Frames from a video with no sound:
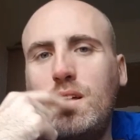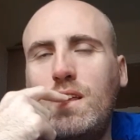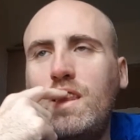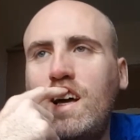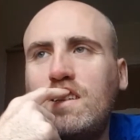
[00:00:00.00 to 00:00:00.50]

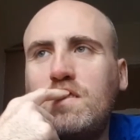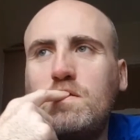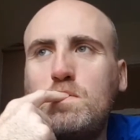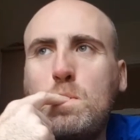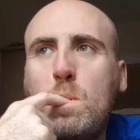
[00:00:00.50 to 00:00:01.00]
And that's
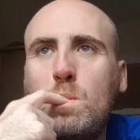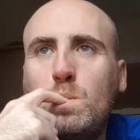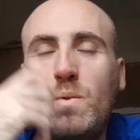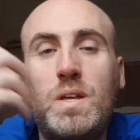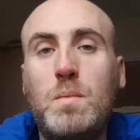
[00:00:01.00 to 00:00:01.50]

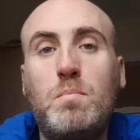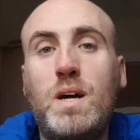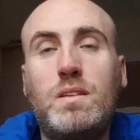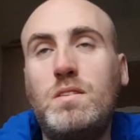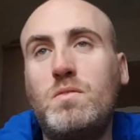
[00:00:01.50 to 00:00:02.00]
what the
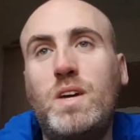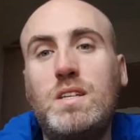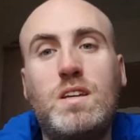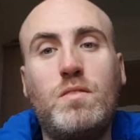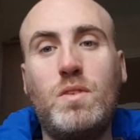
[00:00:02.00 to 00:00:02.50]
impact these
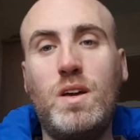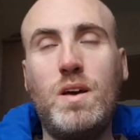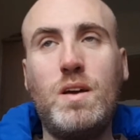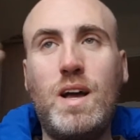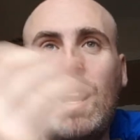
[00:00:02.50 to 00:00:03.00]
events have.
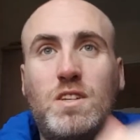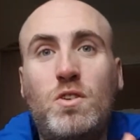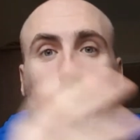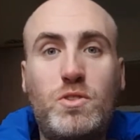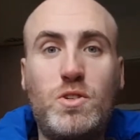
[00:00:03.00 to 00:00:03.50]
As an
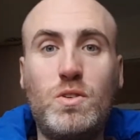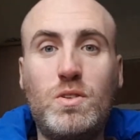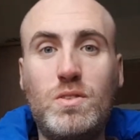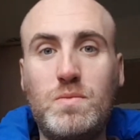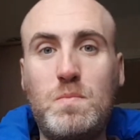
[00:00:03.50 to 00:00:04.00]

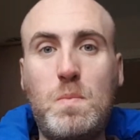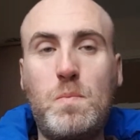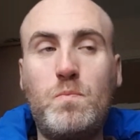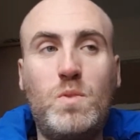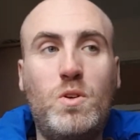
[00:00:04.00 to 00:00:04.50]
offshoot,
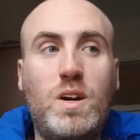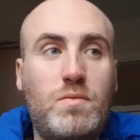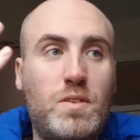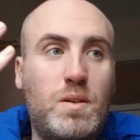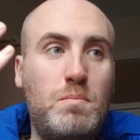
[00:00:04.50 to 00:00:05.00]
you
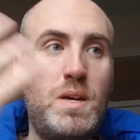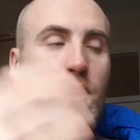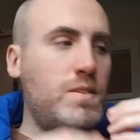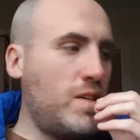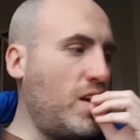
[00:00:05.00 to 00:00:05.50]
have
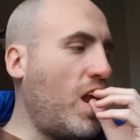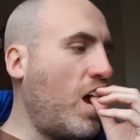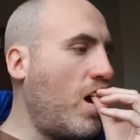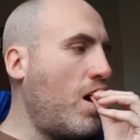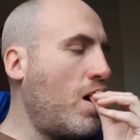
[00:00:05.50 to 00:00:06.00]
amazing,
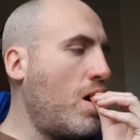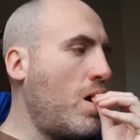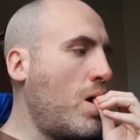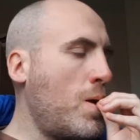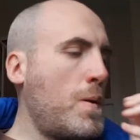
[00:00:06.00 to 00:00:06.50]

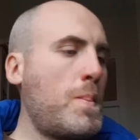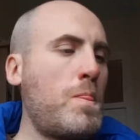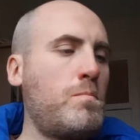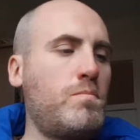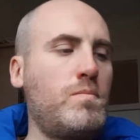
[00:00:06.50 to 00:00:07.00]

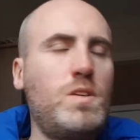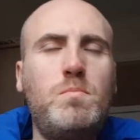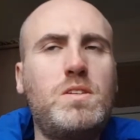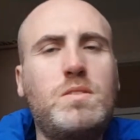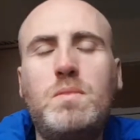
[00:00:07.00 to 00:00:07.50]
you
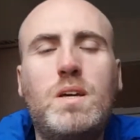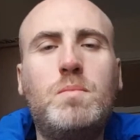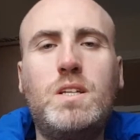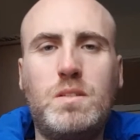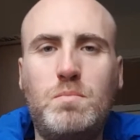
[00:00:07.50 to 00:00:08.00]
used to meet
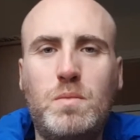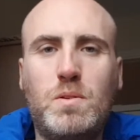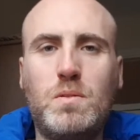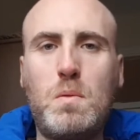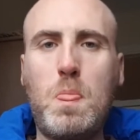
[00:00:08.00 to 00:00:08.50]
amazing
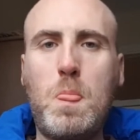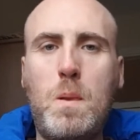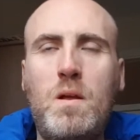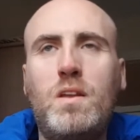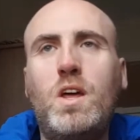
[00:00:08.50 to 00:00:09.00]
people.
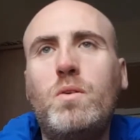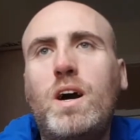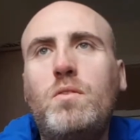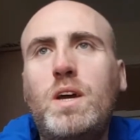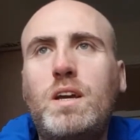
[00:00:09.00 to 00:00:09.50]
Now,
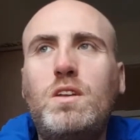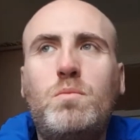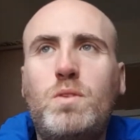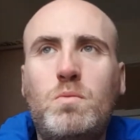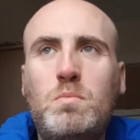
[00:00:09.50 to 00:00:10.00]
I reckon
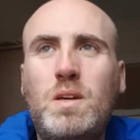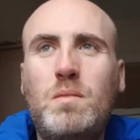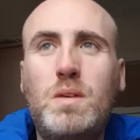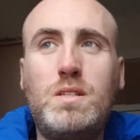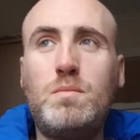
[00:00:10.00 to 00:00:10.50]
you'd probably meet
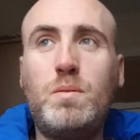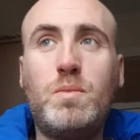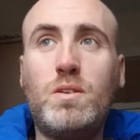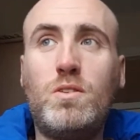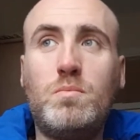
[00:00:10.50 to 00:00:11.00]
amazing
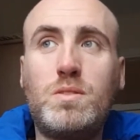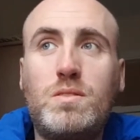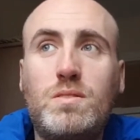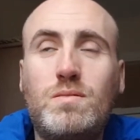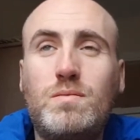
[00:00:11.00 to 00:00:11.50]
people at
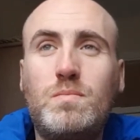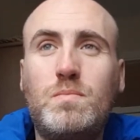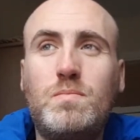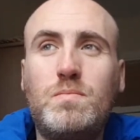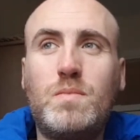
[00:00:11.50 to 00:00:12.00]
almost
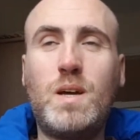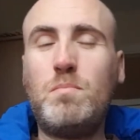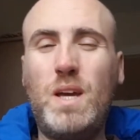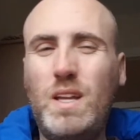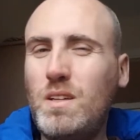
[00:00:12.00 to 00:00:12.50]
at
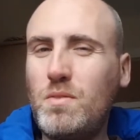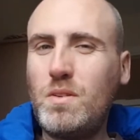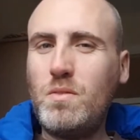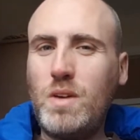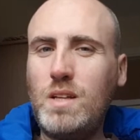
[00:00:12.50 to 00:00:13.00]
many
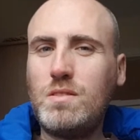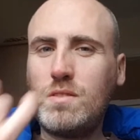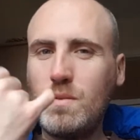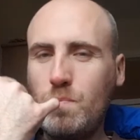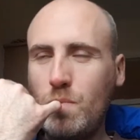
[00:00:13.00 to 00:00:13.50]
different events,